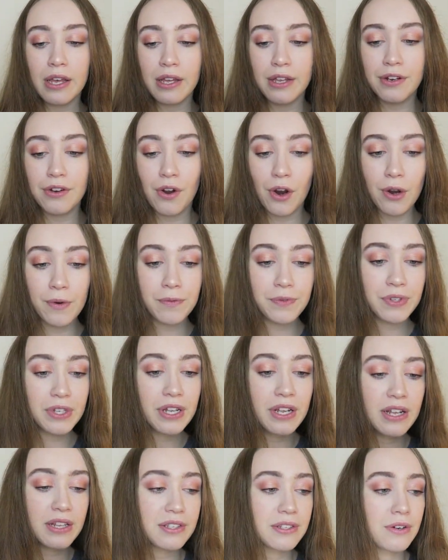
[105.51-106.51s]
and
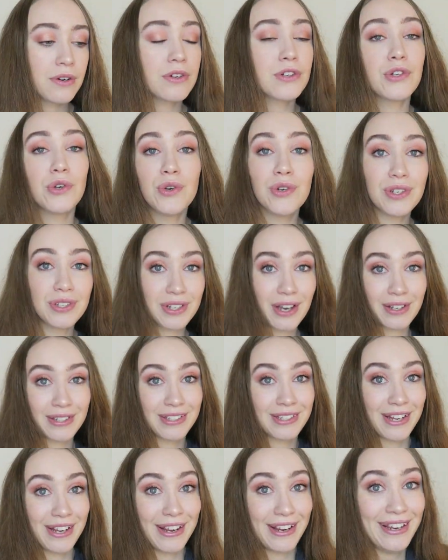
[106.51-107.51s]
hopefully it's not too
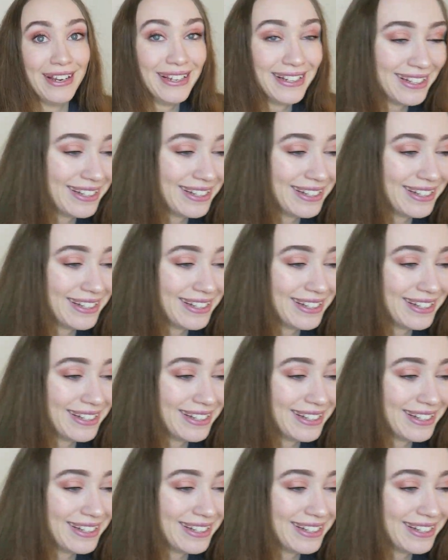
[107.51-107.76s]
disgusting.